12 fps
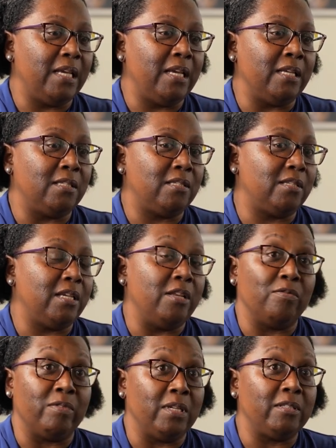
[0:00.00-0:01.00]
it's
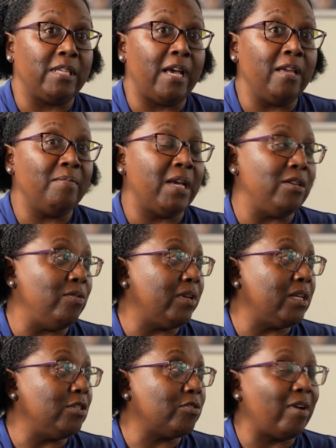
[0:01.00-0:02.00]
in real time and you
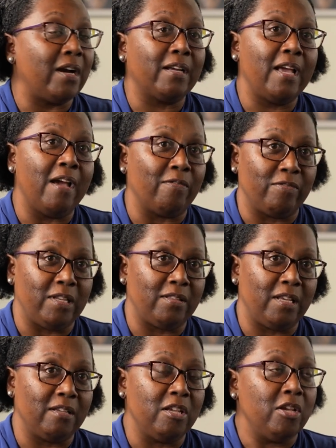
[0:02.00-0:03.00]
can track
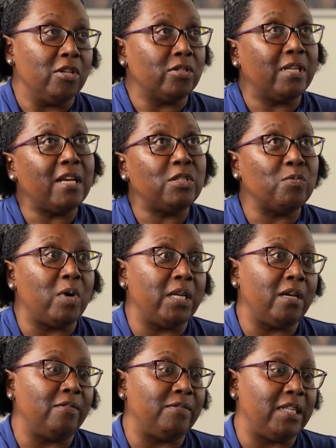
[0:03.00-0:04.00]
everything. So that's one
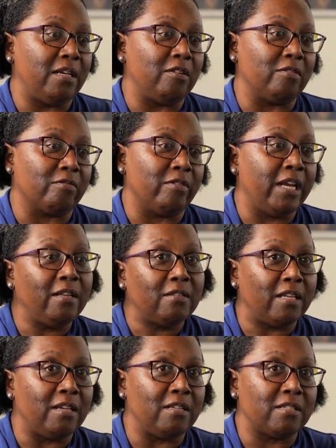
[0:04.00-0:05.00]
of the great
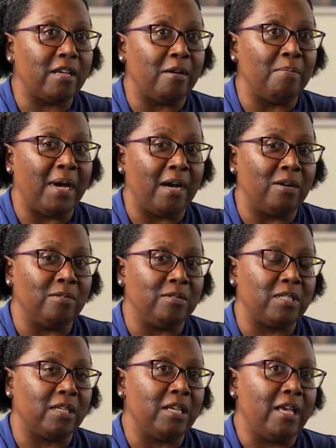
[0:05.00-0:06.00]
things
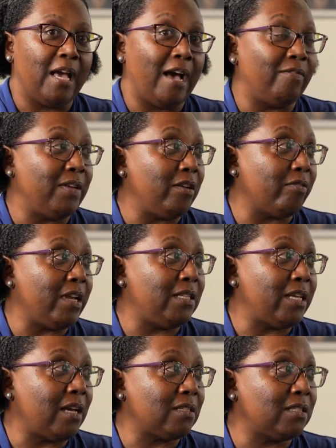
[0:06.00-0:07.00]
about having great
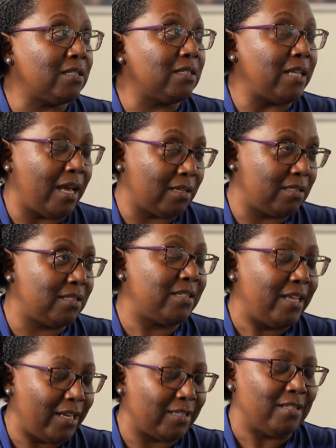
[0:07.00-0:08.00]
tax
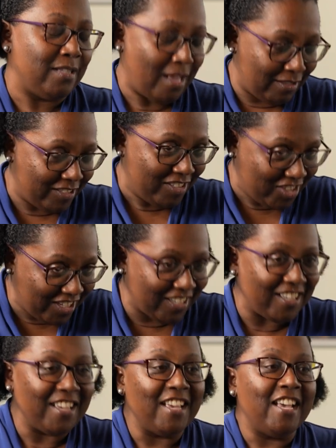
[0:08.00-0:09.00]
technology.
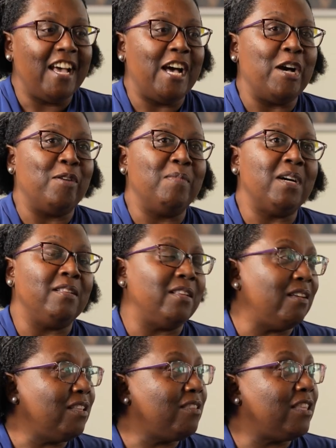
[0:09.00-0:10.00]

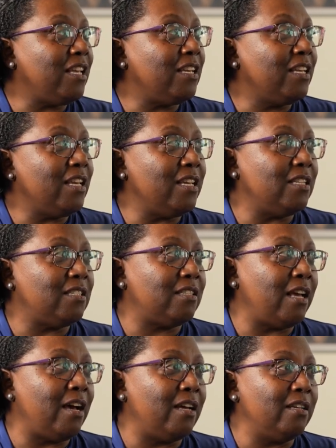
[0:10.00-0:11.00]
Another thing is
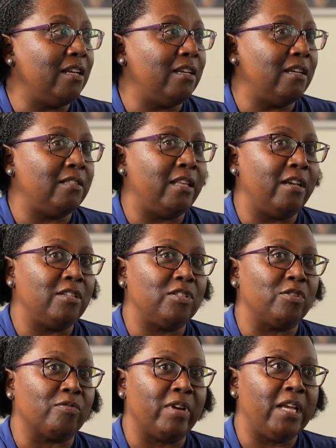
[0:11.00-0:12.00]
that there's
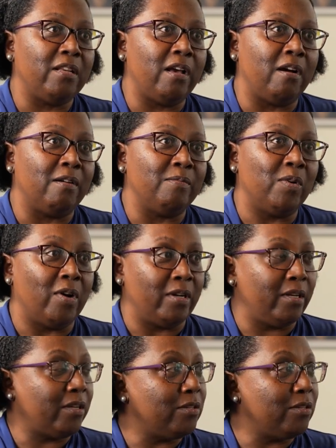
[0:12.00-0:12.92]
great audit